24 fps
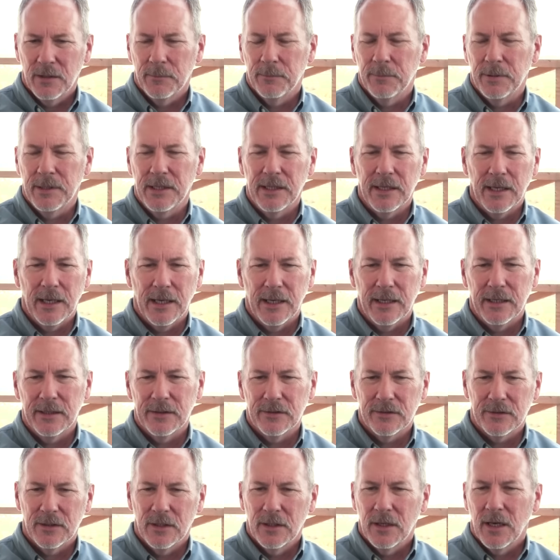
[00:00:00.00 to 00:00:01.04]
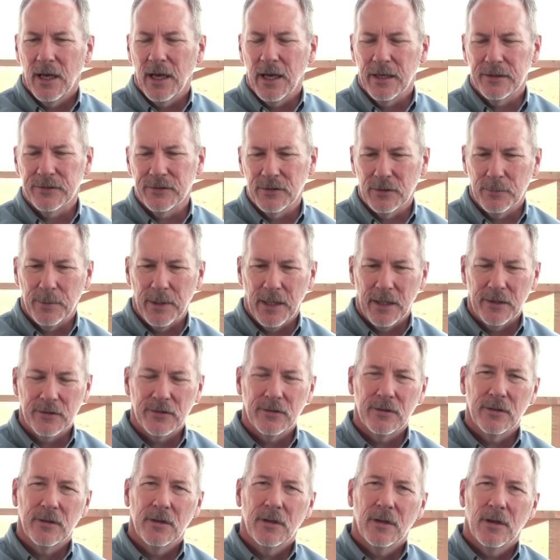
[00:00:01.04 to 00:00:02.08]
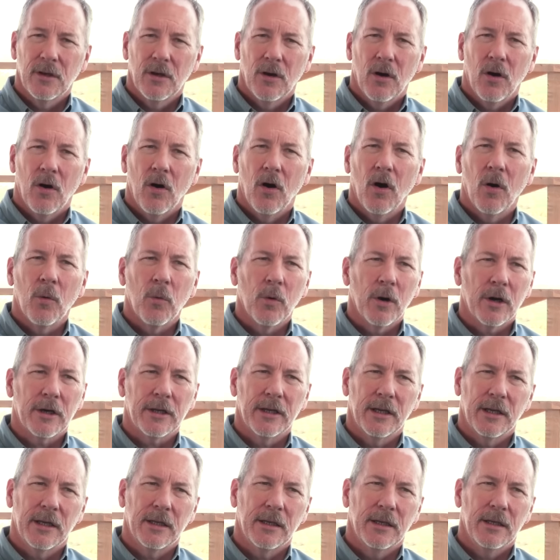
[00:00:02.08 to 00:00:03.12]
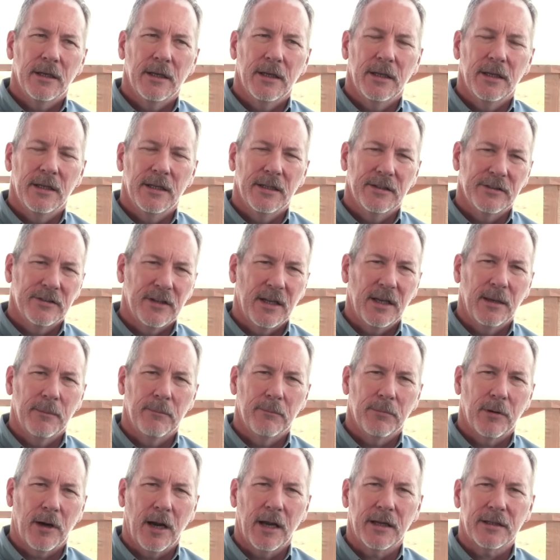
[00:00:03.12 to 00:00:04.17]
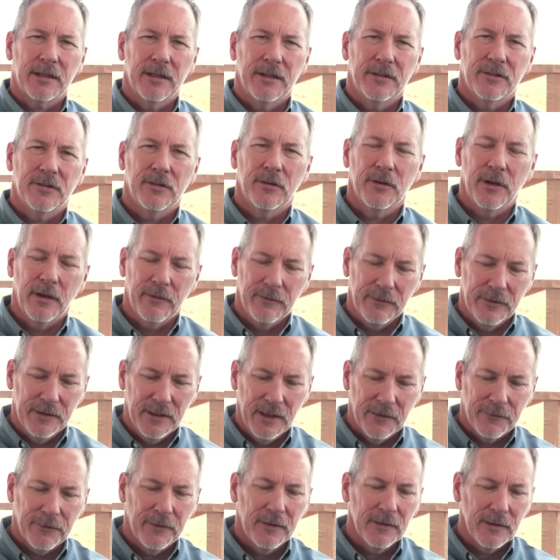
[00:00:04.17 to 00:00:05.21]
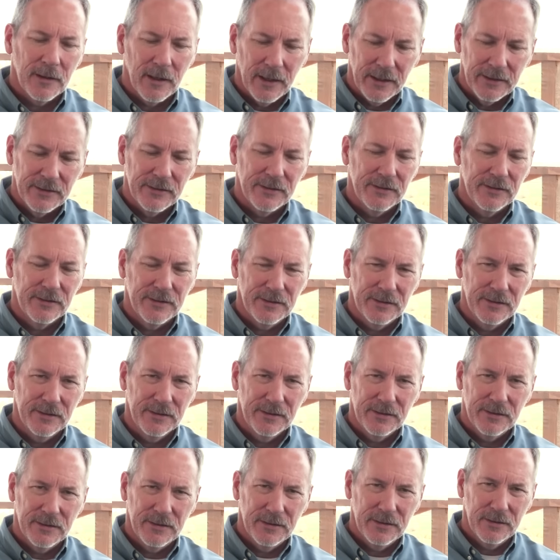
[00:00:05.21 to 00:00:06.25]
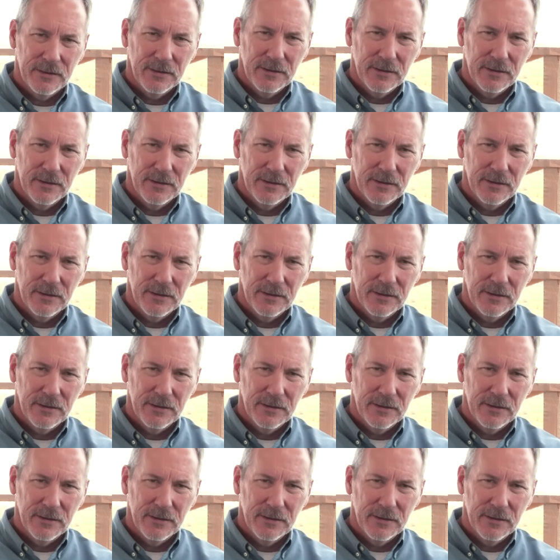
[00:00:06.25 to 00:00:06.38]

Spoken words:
PAs, osteopaths, all working in the same practice. So you have different licenses